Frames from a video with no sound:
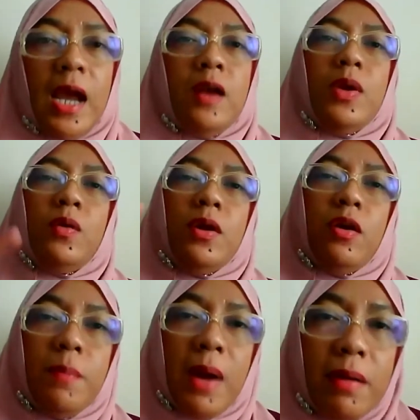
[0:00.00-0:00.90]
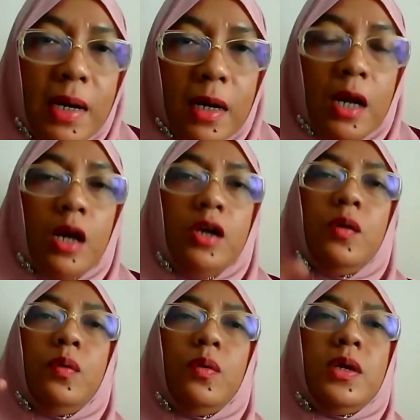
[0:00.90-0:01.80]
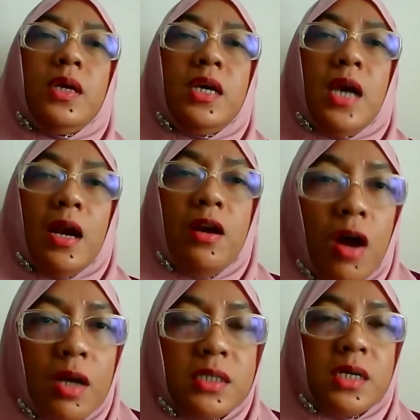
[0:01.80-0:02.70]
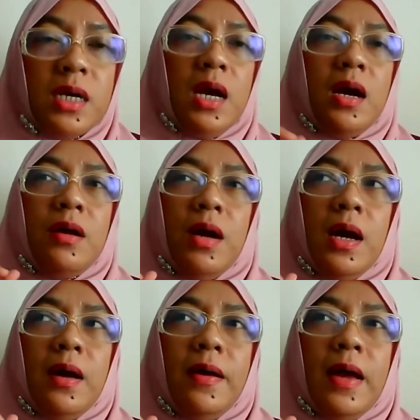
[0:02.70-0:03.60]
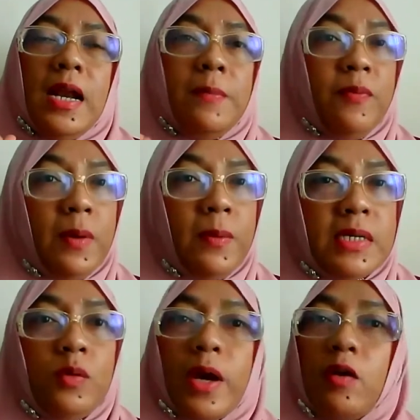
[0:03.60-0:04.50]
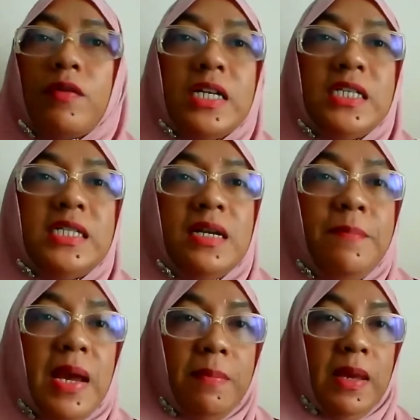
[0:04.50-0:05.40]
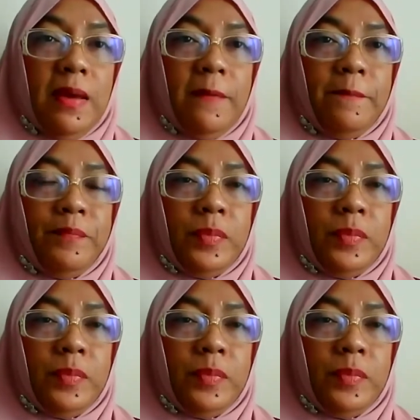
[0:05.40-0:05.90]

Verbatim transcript: And when you are not married, you cannot, uh, at the period, you cannot register a baby